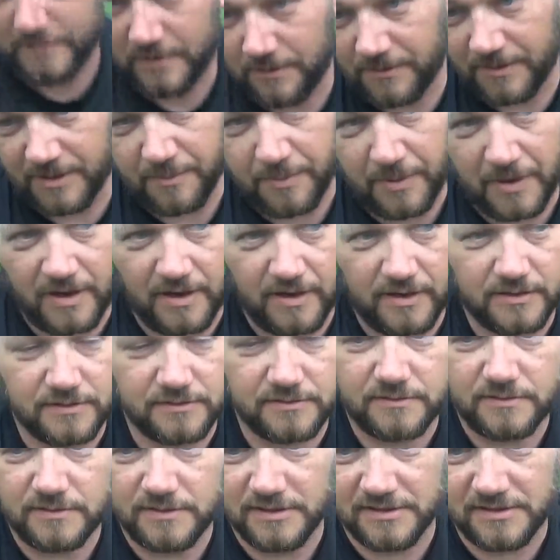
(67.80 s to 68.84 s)
30-pound.
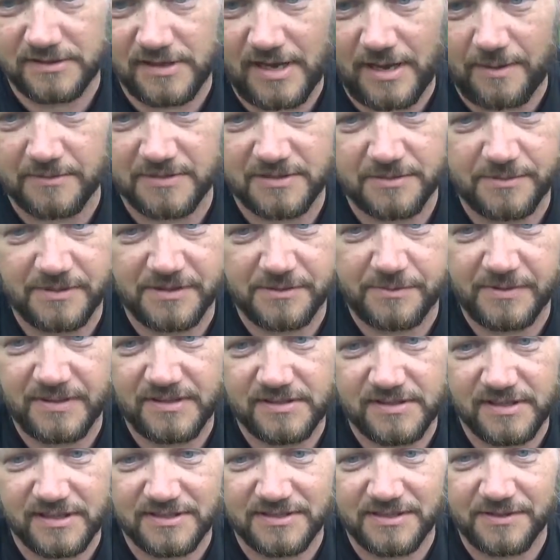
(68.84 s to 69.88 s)
This happens to be
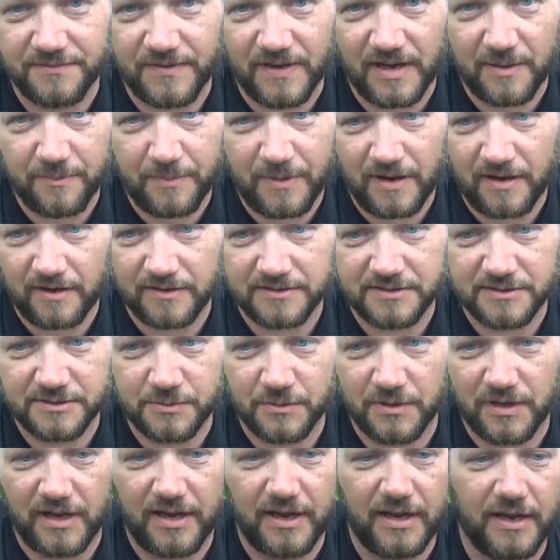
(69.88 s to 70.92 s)
65 pounds, just
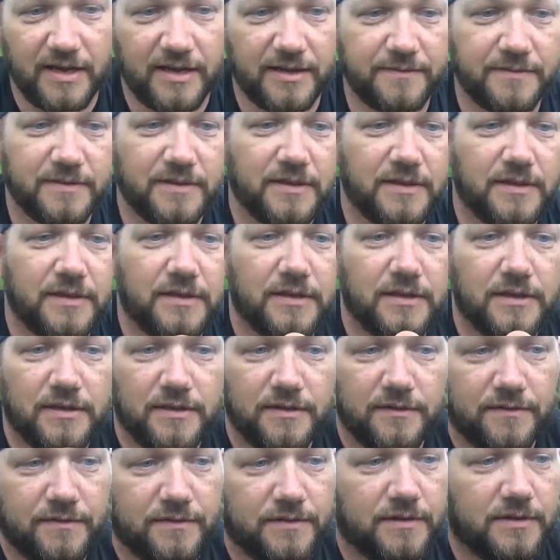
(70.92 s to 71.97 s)
what I had.
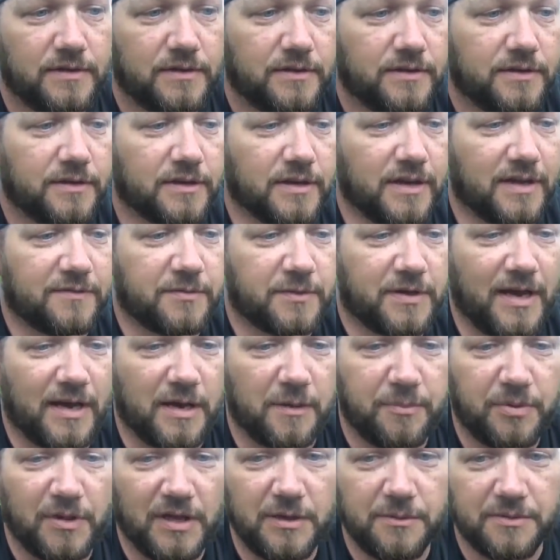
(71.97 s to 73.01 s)
You're gonna have to kind
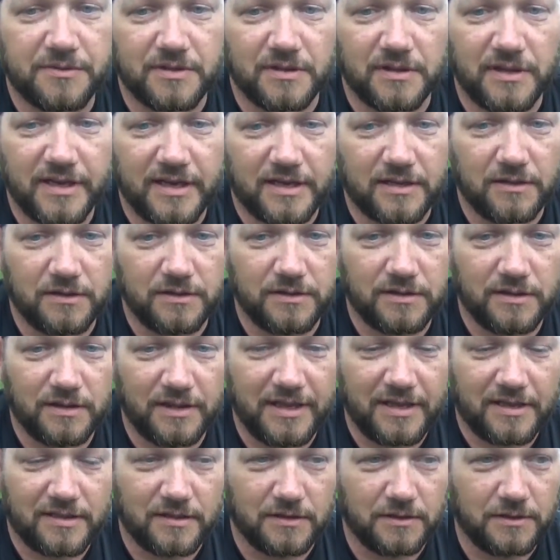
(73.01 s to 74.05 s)
of play with the
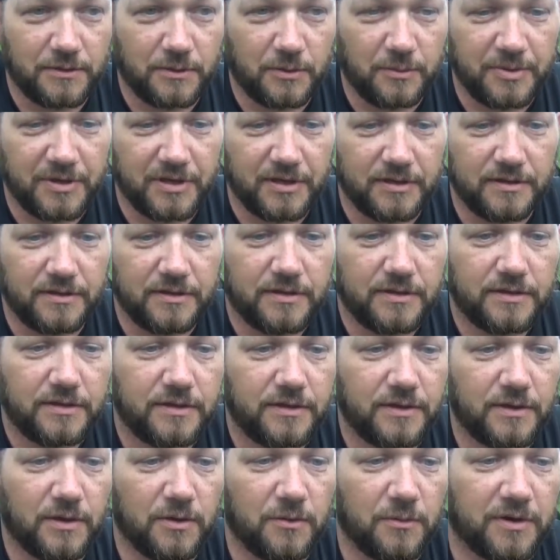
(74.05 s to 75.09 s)
length a little bit.
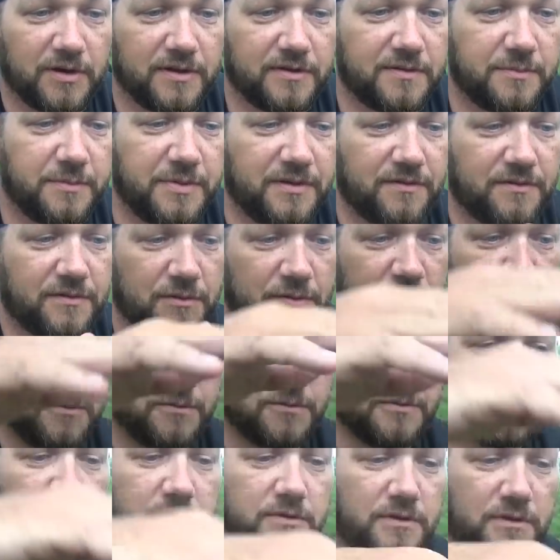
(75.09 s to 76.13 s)
You don't want it to be
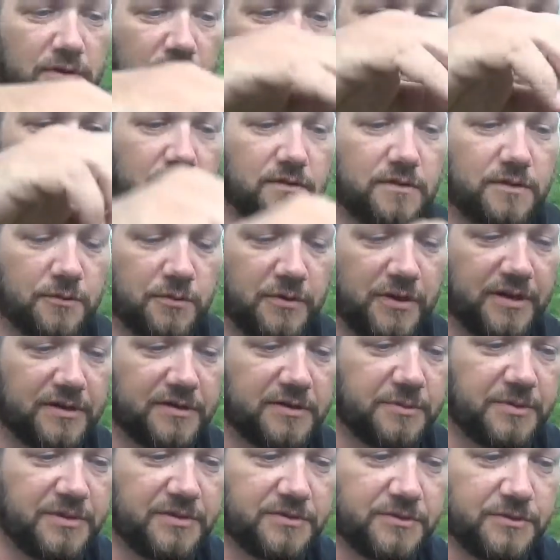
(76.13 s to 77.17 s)
the rig to
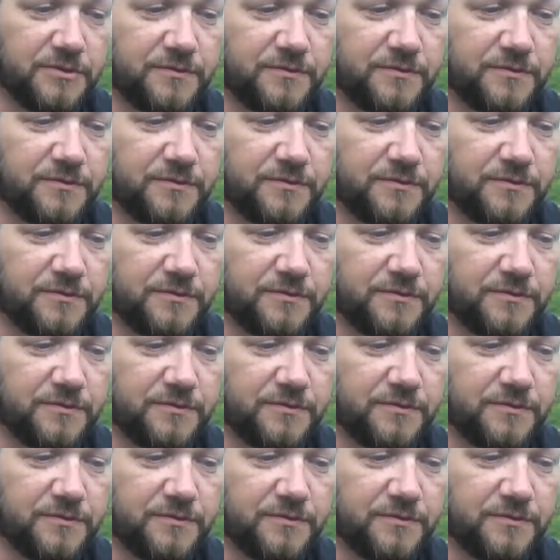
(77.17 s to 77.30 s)
be too